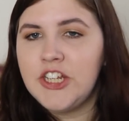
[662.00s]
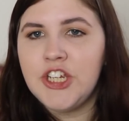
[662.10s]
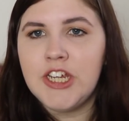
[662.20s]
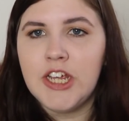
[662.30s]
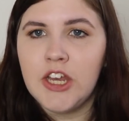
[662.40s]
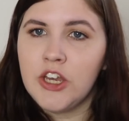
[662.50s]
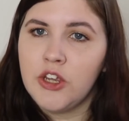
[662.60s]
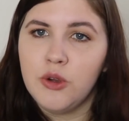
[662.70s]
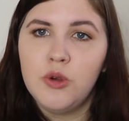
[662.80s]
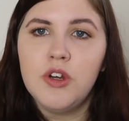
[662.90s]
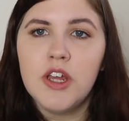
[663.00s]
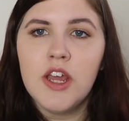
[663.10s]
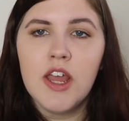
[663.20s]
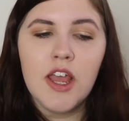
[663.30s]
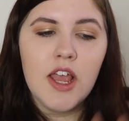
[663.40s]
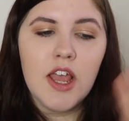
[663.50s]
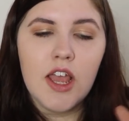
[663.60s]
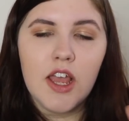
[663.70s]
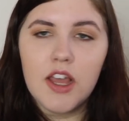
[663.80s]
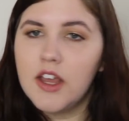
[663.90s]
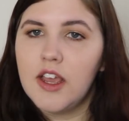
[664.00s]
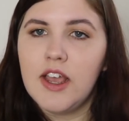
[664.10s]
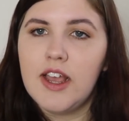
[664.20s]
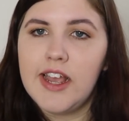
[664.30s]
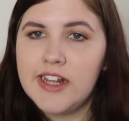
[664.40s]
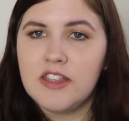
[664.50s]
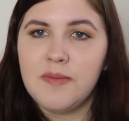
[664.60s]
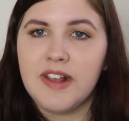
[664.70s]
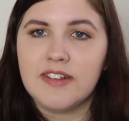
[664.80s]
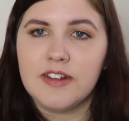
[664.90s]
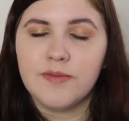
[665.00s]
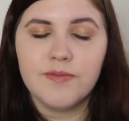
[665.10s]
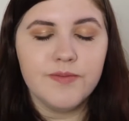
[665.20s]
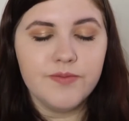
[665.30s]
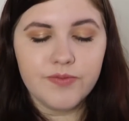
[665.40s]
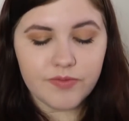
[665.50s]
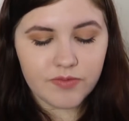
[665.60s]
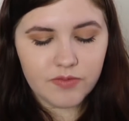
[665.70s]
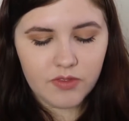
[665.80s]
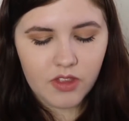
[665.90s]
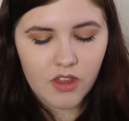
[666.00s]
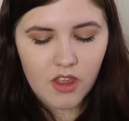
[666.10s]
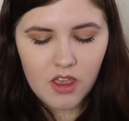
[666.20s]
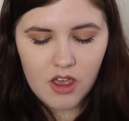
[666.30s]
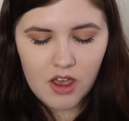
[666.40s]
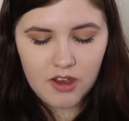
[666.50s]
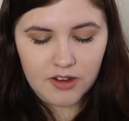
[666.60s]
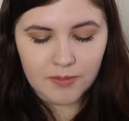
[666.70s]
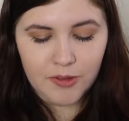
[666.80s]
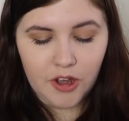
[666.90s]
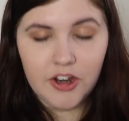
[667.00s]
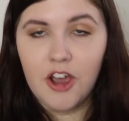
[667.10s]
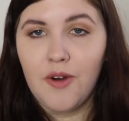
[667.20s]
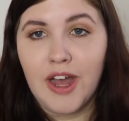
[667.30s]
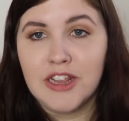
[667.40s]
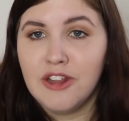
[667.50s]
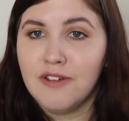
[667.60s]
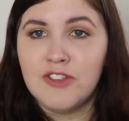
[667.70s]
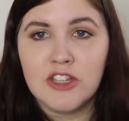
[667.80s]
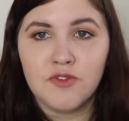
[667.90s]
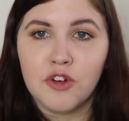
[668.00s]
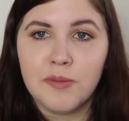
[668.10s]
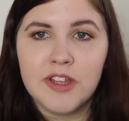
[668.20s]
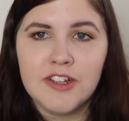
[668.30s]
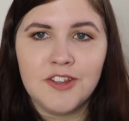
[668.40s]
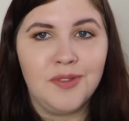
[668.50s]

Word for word: peachy nude. It's amazing. Y'all know I love this formula,